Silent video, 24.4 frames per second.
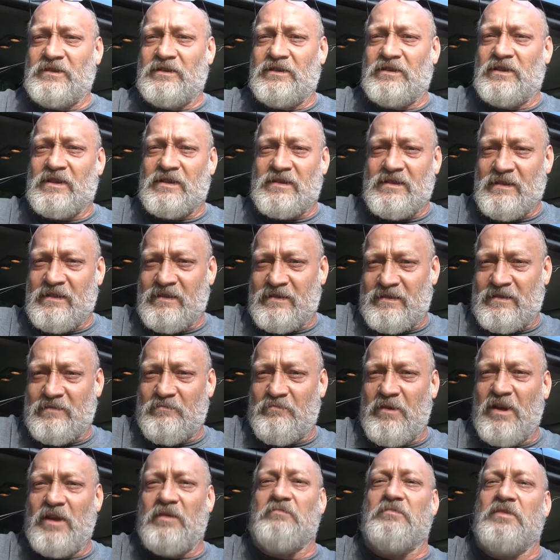It's, it's a
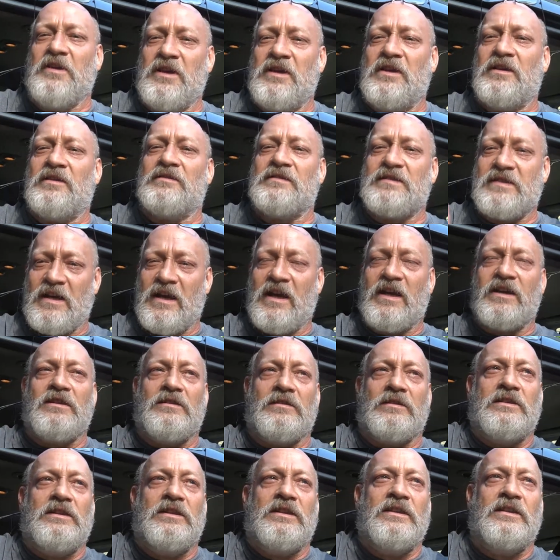big bin, it's got a
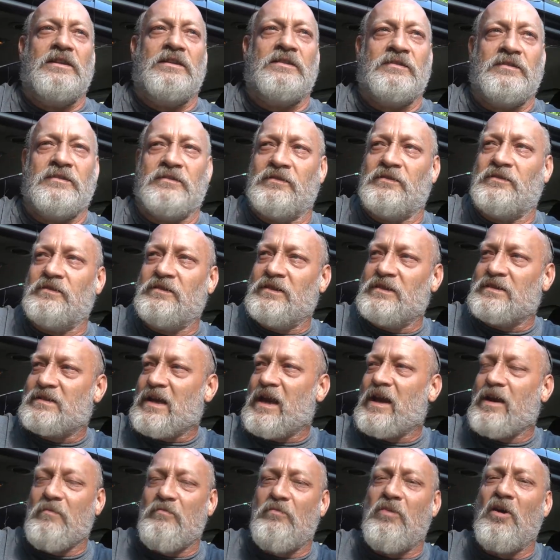lid, and it's
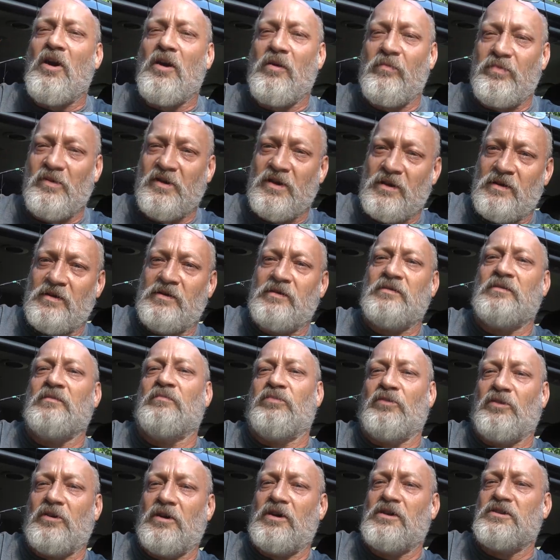got a pump in it and a
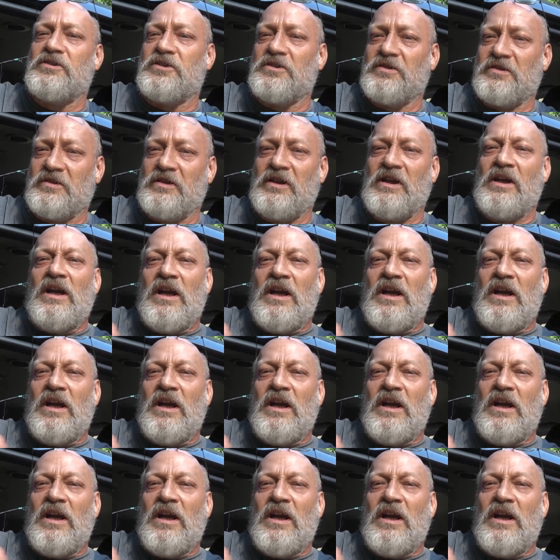brush, and